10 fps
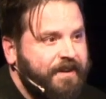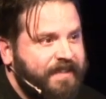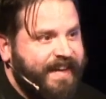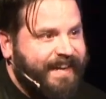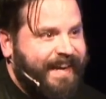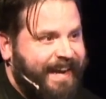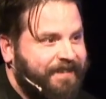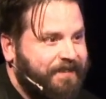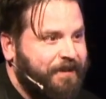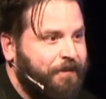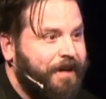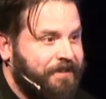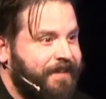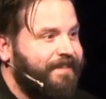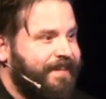sound like an answered
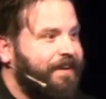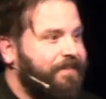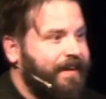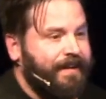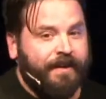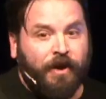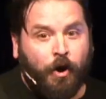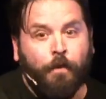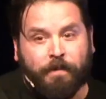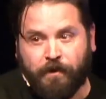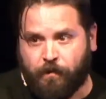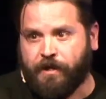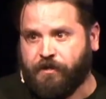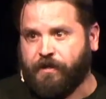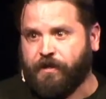question, it sounds like an open
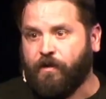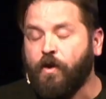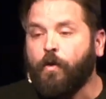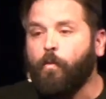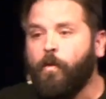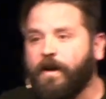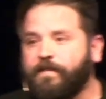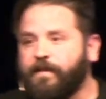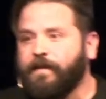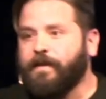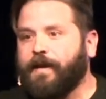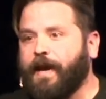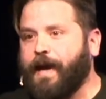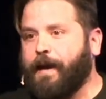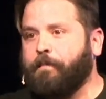question. What's
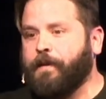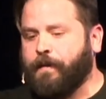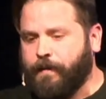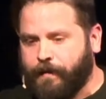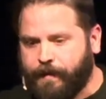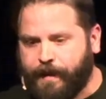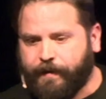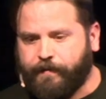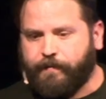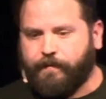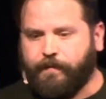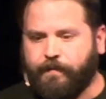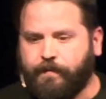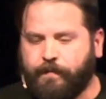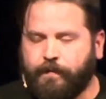going to happen next?
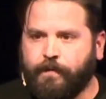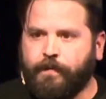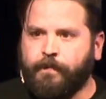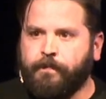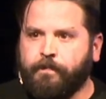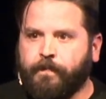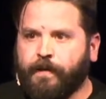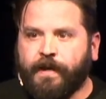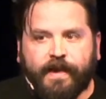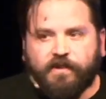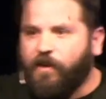And